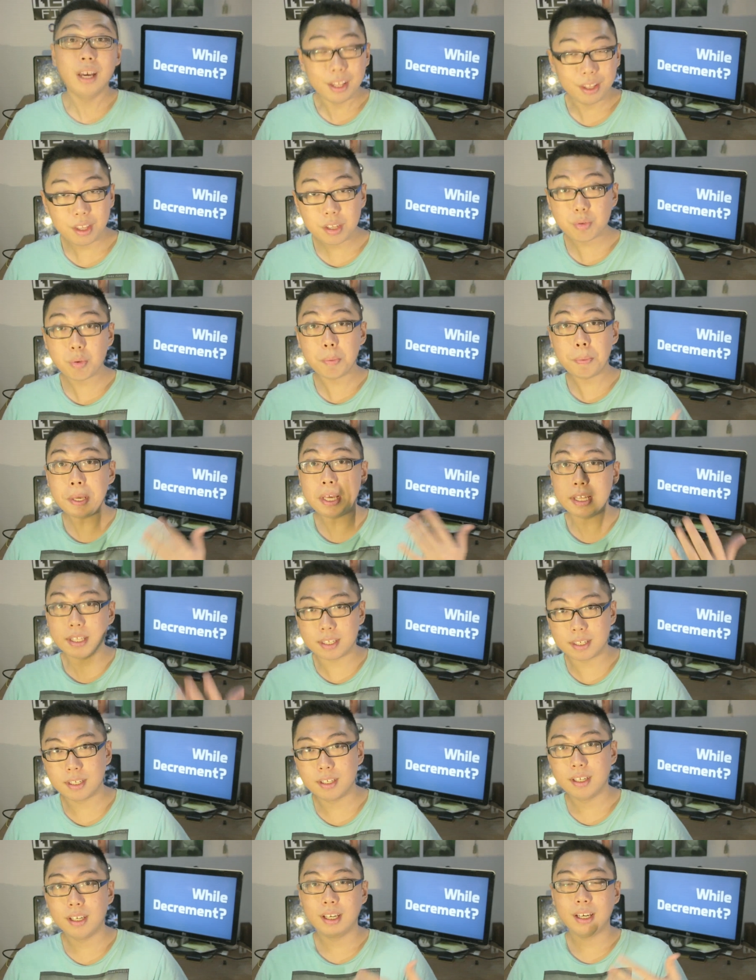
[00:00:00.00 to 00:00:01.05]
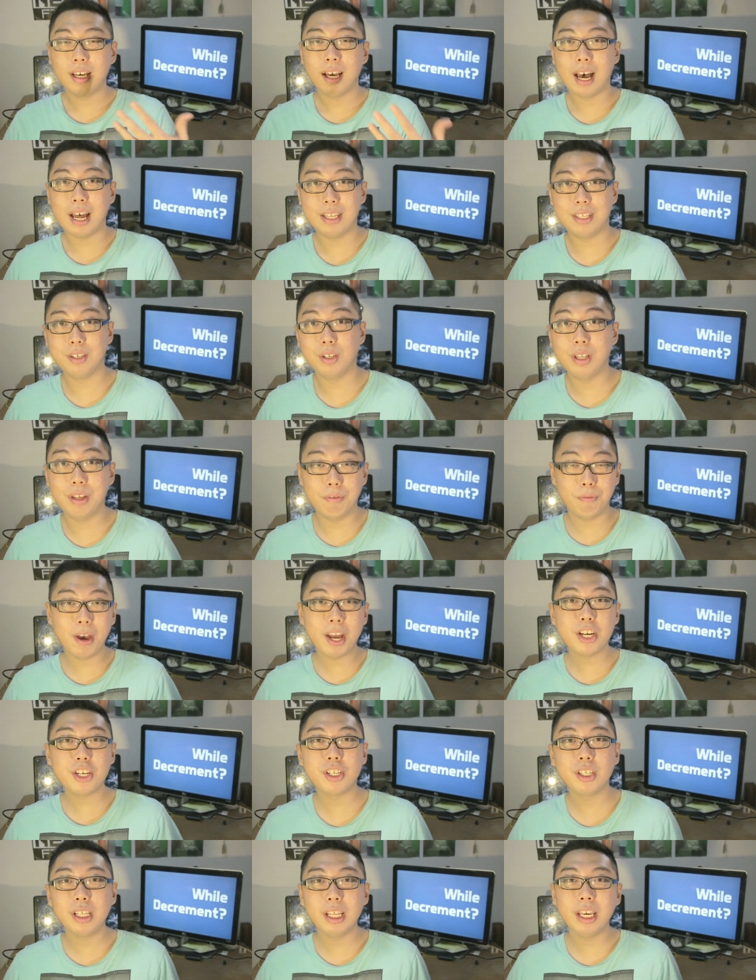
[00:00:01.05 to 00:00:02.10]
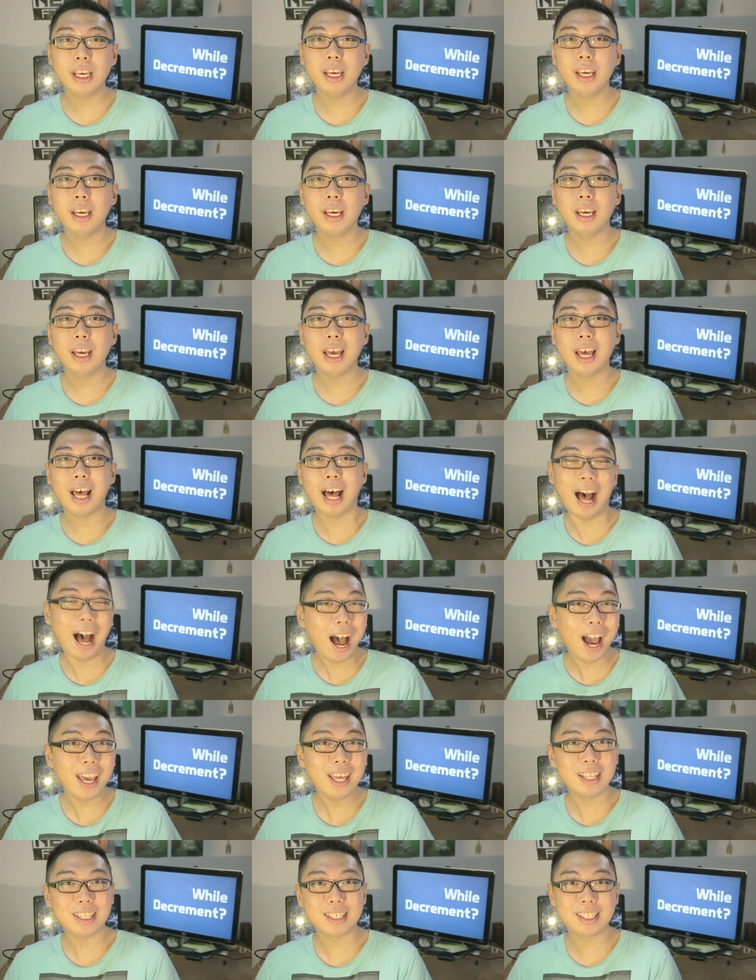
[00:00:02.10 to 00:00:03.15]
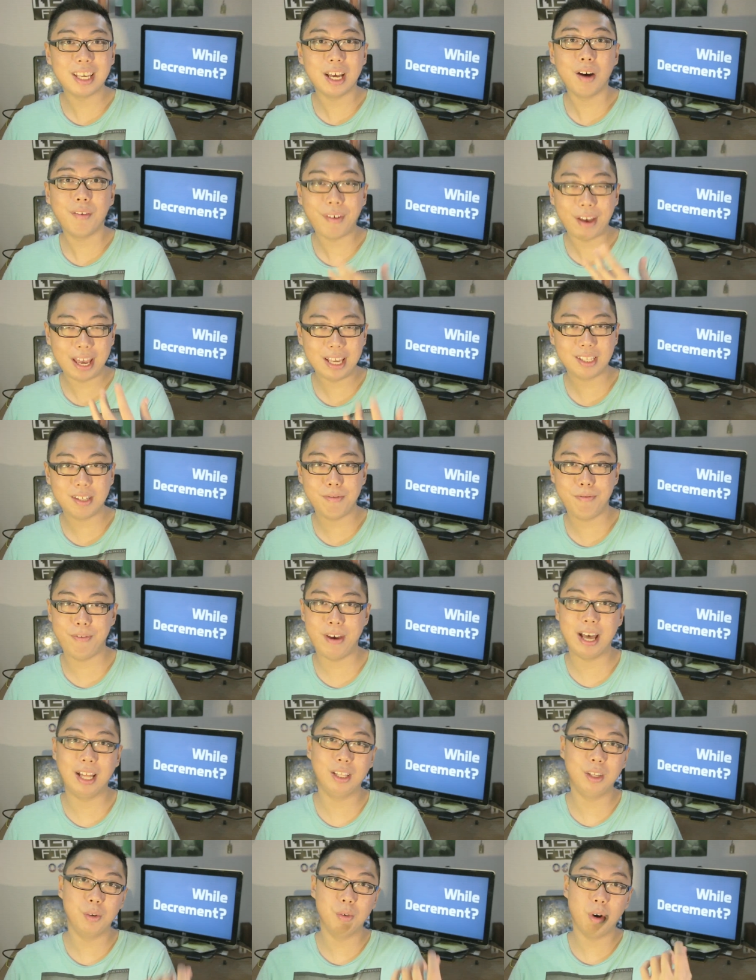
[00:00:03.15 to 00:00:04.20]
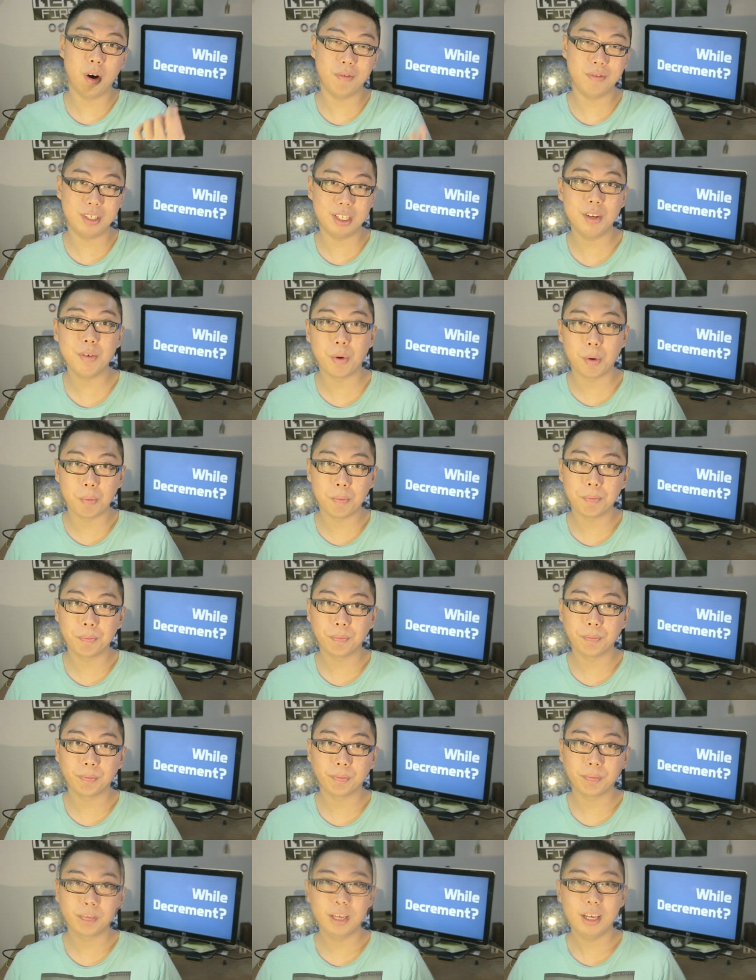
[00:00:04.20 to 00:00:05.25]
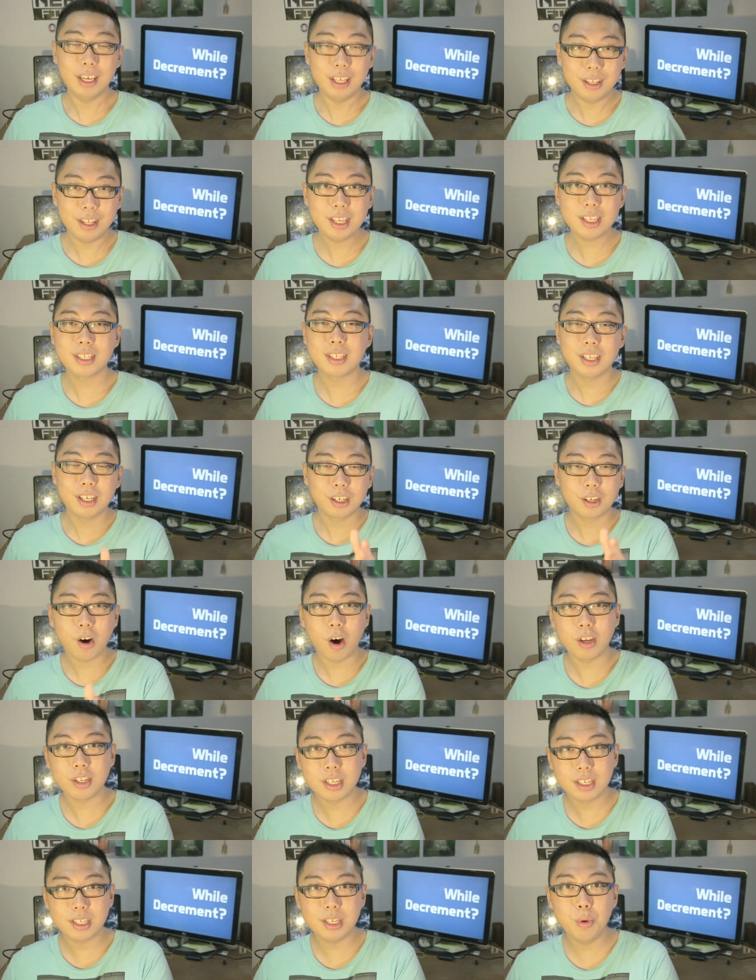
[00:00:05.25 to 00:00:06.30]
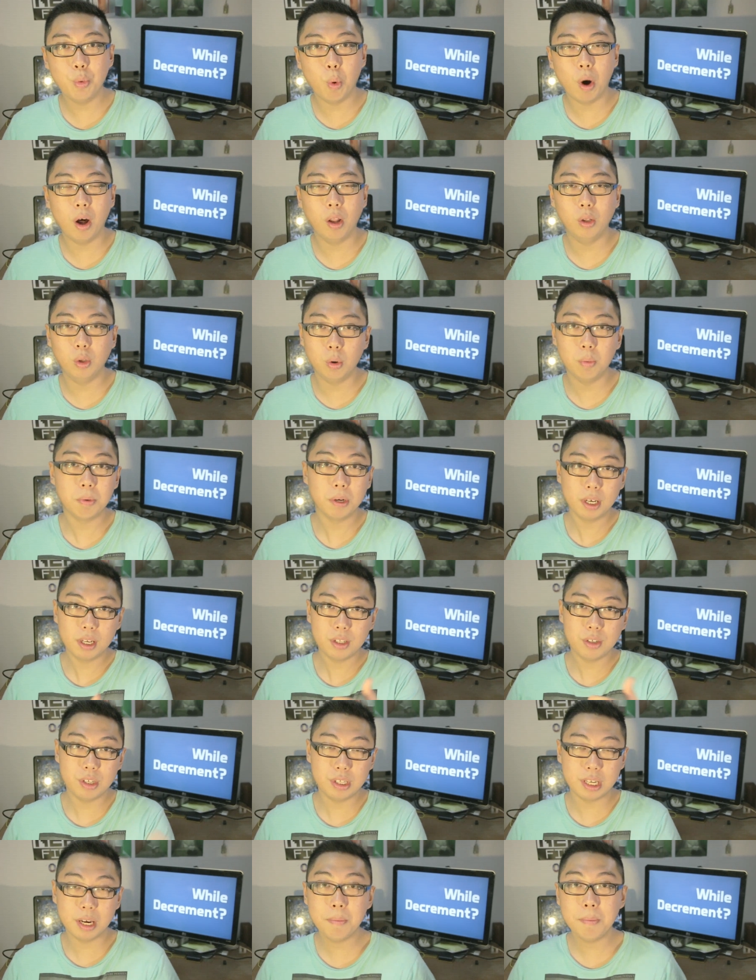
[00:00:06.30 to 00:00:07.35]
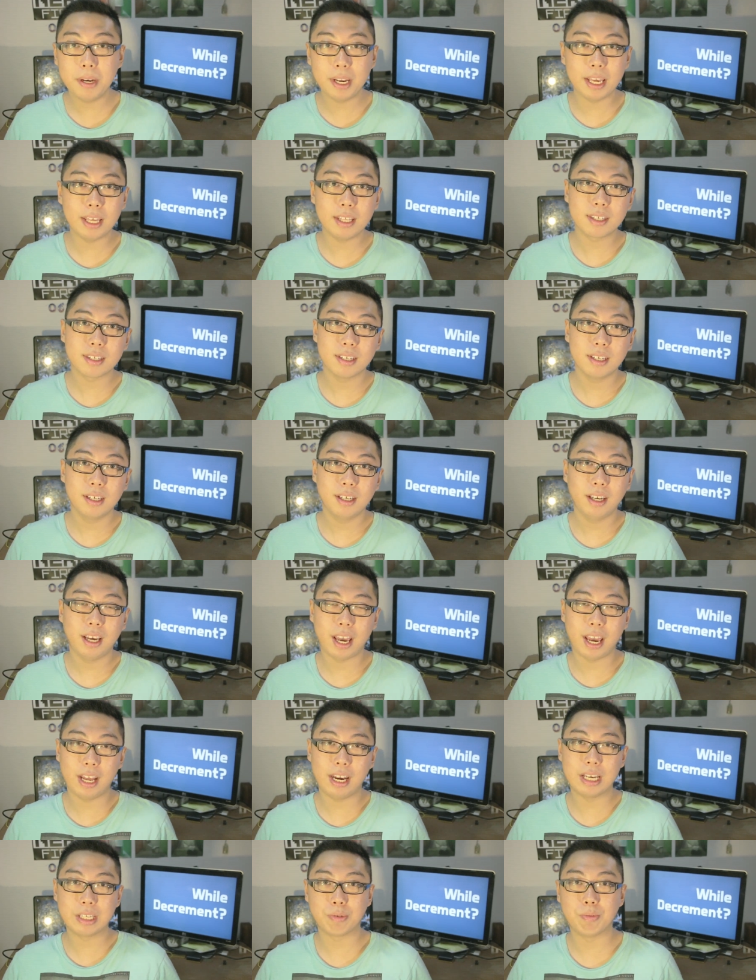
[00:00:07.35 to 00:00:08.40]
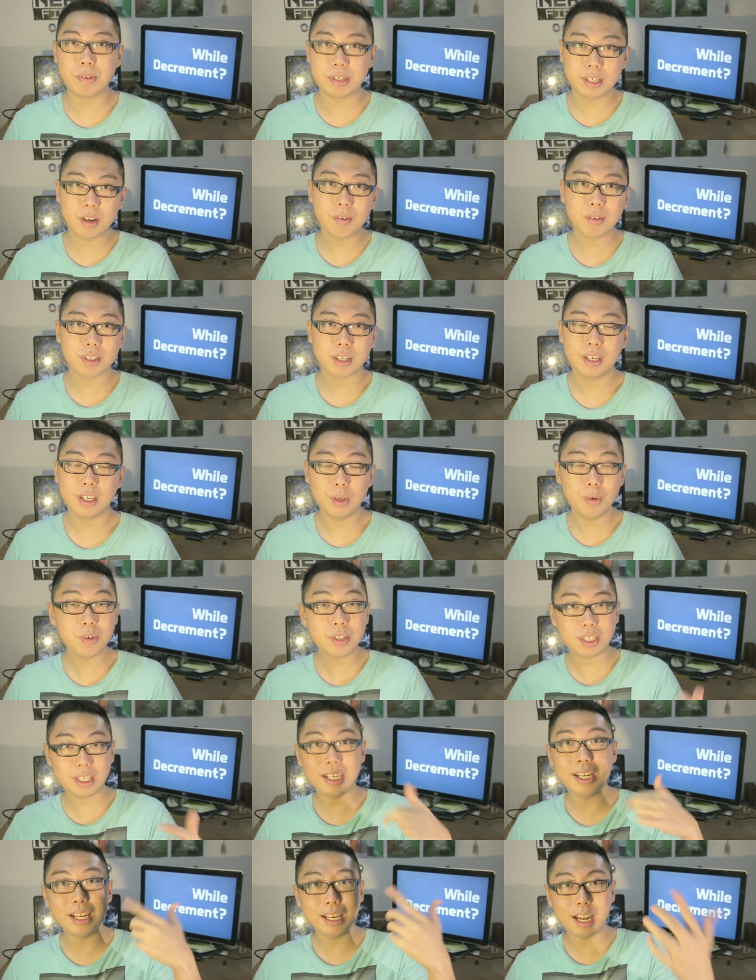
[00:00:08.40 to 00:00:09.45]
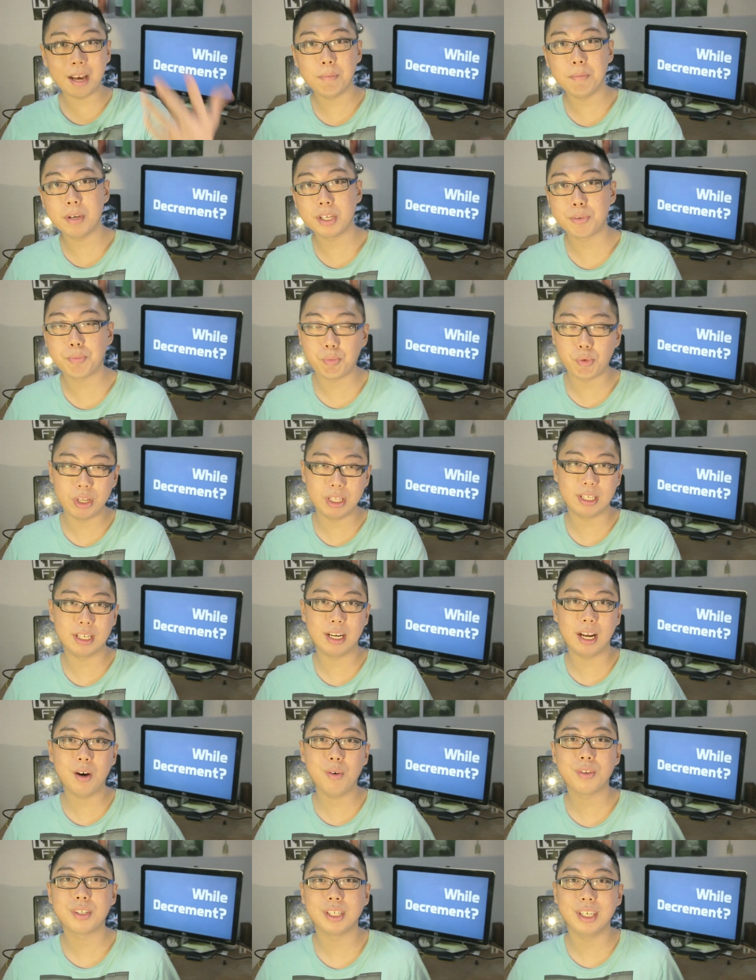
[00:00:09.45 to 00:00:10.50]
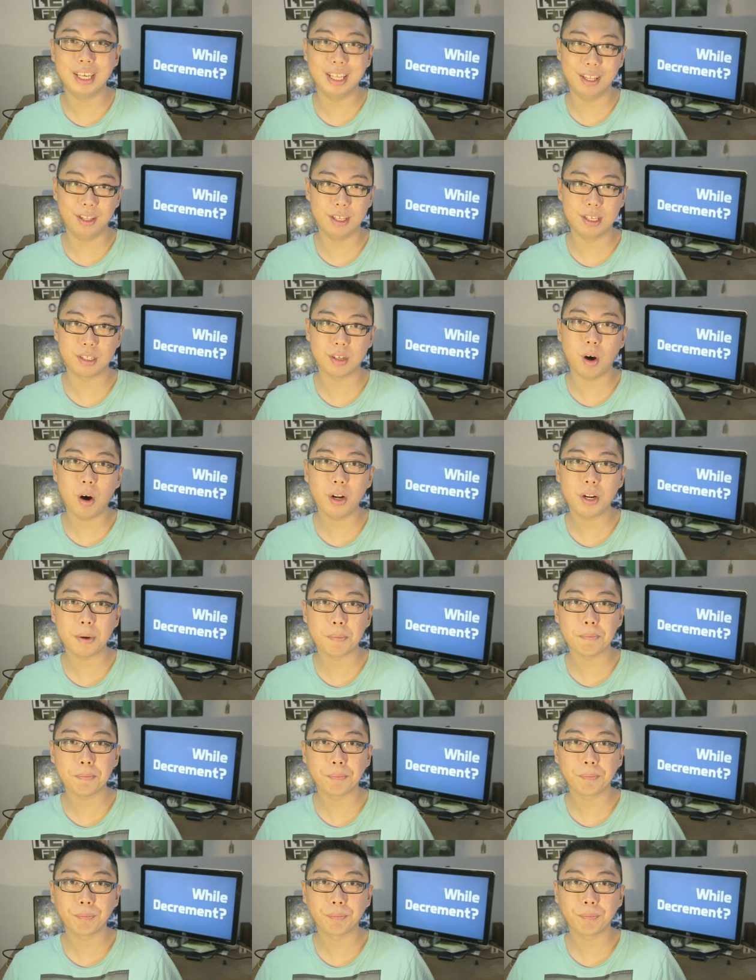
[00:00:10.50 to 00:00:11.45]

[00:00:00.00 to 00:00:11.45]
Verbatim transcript: This repeats until eventually i itself has the value of 0. This causes the while loop to terminate, and as a result, you see the numbers printed out in this order.